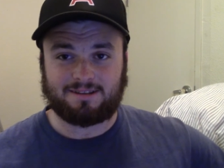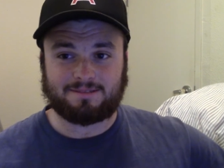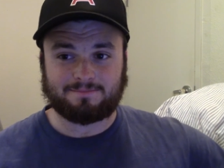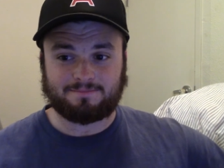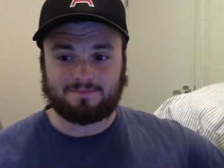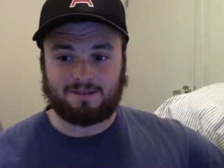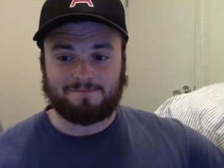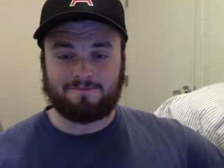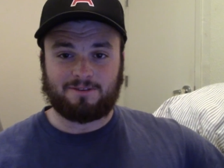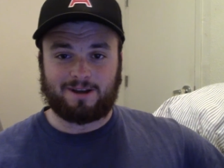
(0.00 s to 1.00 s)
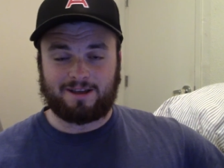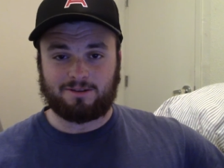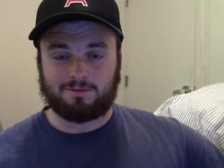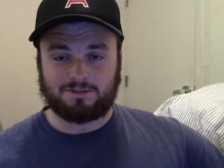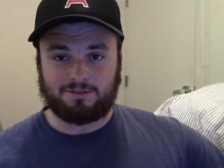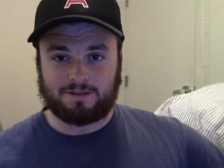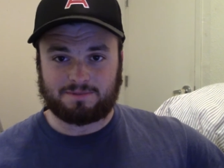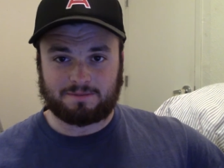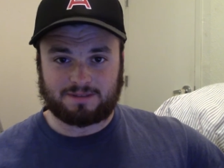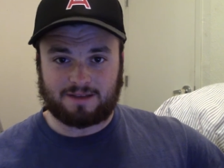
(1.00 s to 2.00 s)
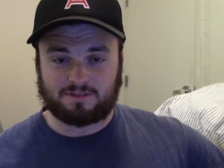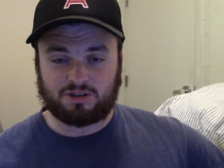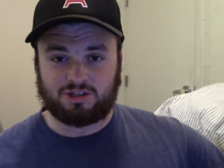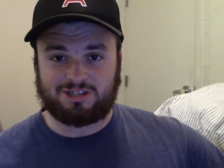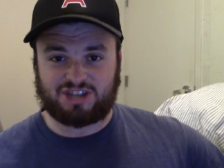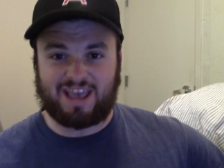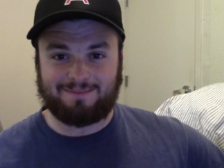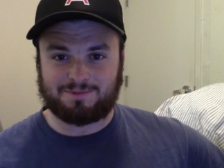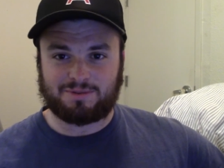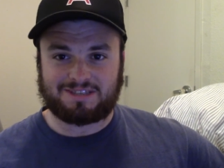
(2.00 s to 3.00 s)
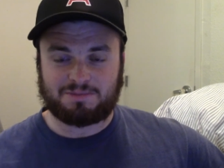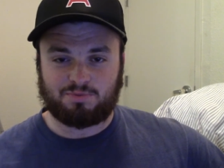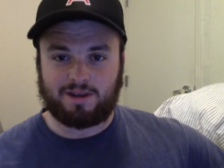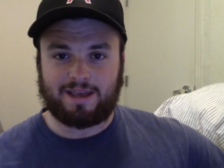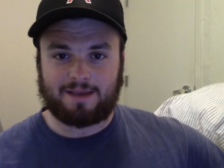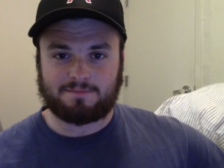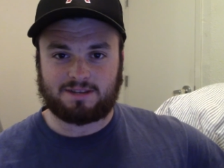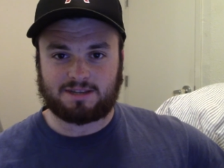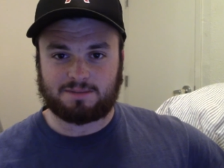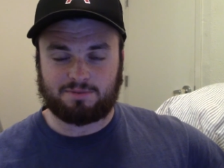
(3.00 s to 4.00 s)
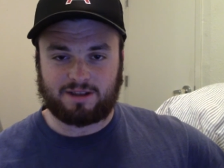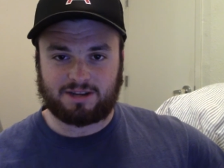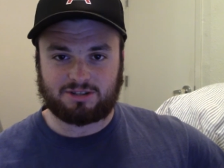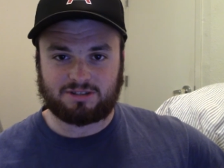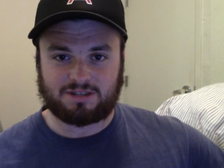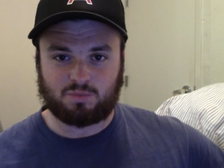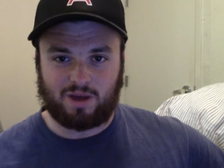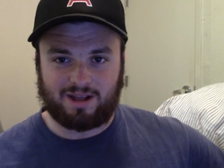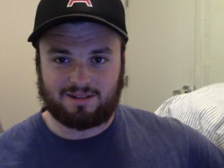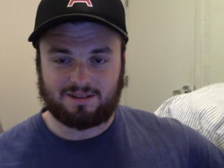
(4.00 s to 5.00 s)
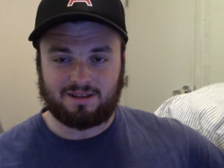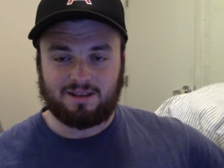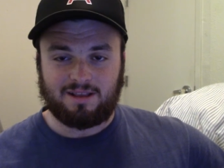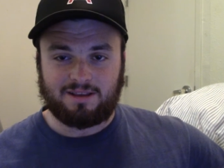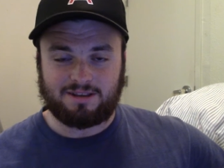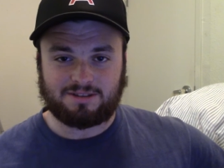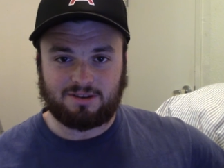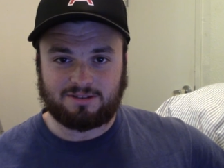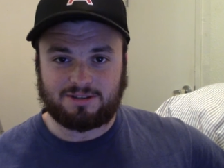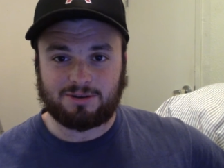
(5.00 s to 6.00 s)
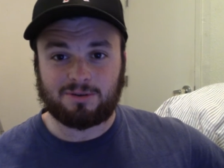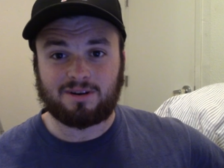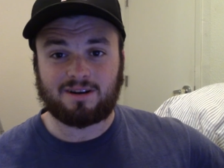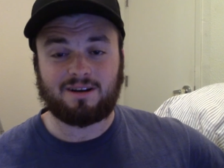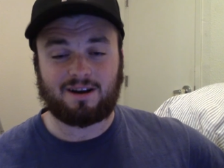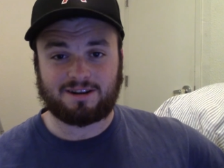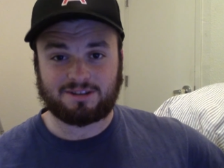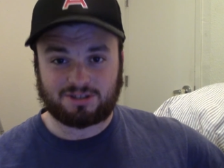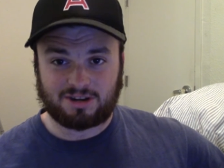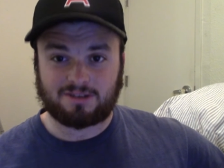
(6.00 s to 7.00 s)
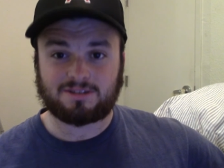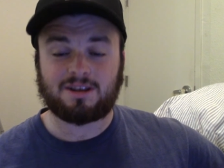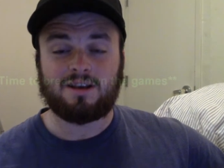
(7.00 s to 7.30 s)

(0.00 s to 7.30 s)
Um, even Fernando will do them sometimes, and James with his pre-games does the predictions as well. He's good too on his shows.